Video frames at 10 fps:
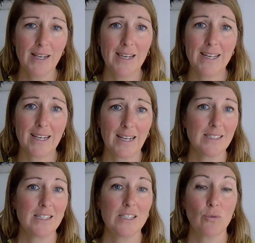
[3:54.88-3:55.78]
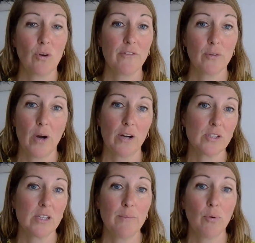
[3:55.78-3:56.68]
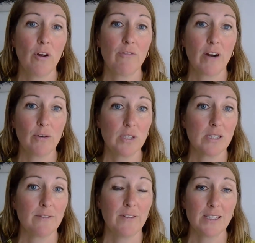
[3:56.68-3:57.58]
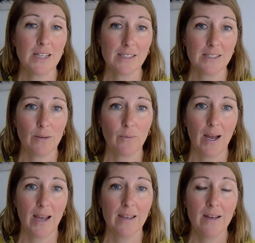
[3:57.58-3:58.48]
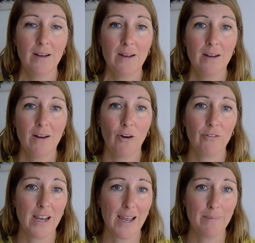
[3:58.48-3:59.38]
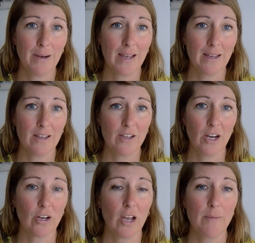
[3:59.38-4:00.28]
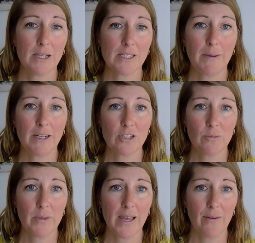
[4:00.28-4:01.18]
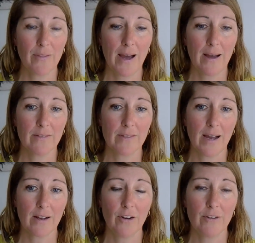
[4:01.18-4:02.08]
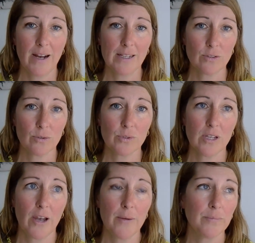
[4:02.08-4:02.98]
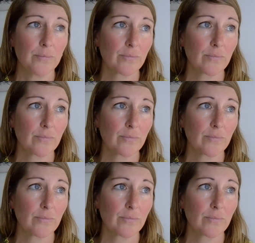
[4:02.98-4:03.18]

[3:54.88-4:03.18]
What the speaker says: legal entities all over the world. So the employer of record is a fantastic way of enabling, global expansion without that kind of hassle. So